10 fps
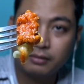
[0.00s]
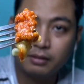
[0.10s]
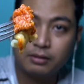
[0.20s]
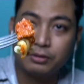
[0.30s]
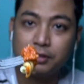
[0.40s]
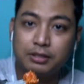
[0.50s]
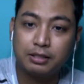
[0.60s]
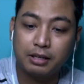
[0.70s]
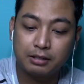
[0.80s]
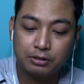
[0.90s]
So
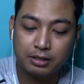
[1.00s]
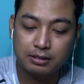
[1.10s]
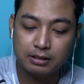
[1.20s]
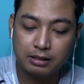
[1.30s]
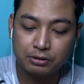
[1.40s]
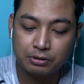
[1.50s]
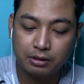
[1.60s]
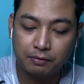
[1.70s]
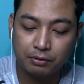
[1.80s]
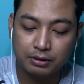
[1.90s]
as you can see that
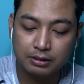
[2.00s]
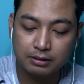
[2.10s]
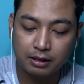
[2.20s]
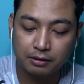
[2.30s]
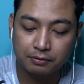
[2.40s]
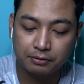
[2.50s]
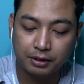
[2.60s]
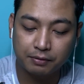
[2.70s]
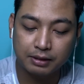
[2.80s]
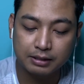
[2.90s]
usually for this kind of
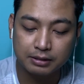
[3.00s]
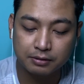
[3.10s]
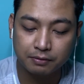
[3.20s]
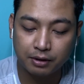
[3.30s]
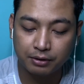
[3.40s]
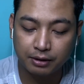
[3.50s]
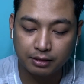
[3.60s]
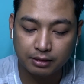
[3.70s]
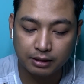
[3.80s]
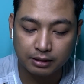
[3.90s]
gravy is very
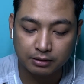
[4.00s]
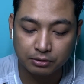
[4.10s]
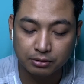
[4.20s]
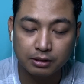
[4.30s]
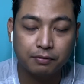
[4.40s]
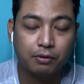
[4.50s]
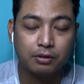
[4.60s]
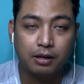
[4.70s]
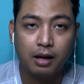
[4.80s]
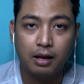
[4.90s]
thick. Usually for
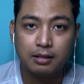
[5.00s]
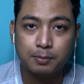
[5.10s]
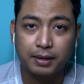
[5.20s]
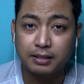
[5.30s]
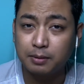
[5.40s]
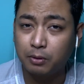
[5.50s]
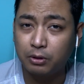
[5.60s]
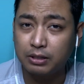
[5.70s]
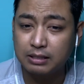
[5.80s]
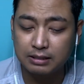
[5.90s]
spaghetti
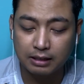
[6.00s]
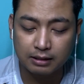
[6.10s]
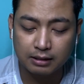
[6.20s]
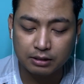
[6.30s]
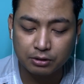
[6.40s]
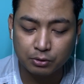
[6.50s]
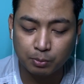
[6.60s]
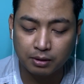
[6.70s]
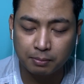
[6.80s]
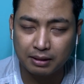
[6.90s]
bolognese, I think the sauce will
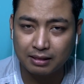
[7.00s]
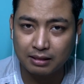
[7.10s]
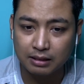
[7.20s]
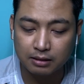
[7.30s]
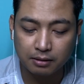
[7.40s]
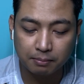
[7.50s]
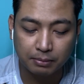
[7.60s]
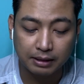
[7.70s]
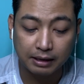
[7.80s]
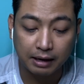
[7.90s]
be a bit thinner,
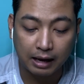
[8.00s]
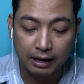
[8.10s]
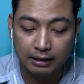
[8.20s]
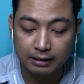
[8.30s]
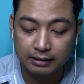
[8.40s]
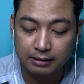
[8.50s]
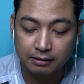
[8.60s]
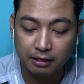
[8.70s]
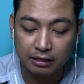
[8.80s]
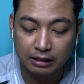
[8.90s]
but I like it
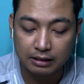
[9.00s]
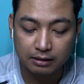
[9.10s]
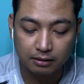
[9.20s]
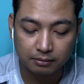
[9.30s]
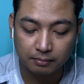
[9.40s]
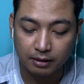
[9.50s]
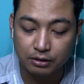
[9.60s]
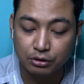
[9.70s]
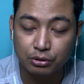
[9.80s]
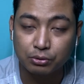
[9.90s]
thick
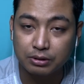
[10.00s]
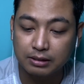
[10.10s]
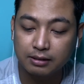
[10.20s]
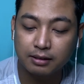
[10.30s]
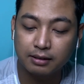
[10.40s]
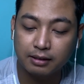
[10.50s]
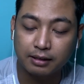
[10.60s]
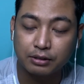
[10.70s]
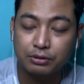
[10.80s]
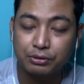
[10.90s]
and juicy
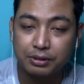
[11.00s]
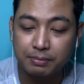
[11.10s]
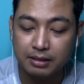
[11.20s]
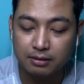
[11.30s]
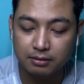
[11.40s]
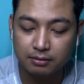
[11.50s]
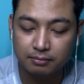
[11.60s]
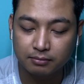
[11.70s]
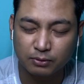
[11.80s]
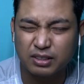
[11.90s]
and creamy.
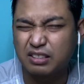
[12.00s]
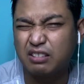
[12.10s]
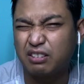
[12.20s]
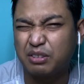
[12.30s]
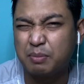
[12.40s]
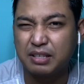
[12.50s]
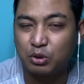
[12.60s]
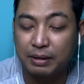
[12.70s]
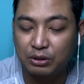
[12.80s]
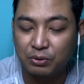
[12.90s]
Well, it's just not creamy, it's
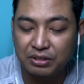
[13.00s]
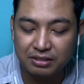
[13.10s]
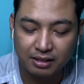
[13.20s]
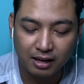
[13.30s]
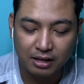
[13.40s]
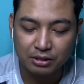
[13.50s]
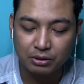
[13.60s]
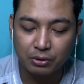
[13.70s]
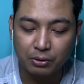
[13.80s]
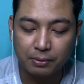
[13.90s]
tomato-ish.
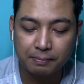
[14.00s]
So